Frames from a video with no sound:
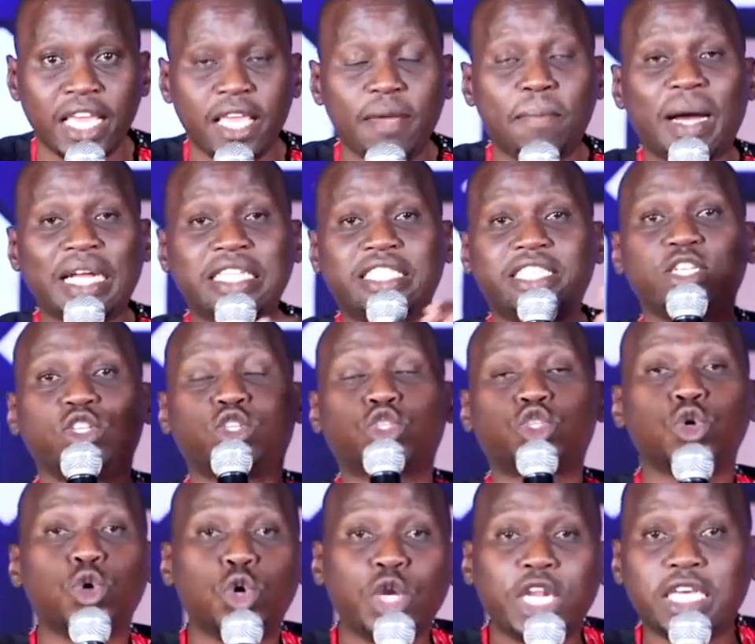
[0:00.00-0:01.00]
Imagine
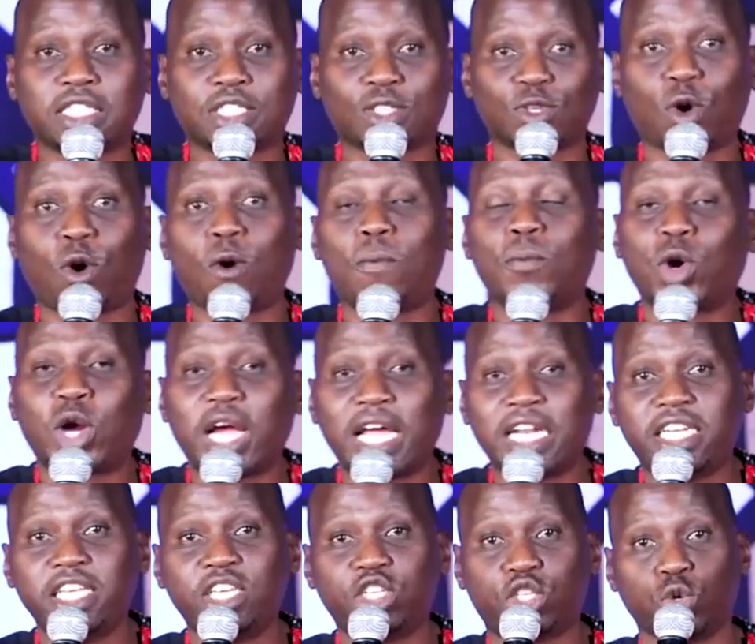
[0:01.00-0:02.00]
Tunis or
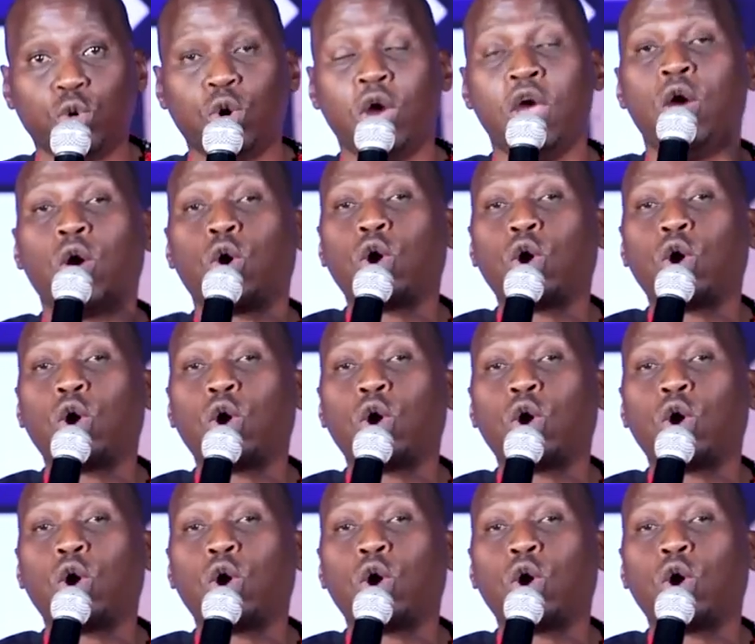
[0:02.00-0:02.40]
Mogadishu.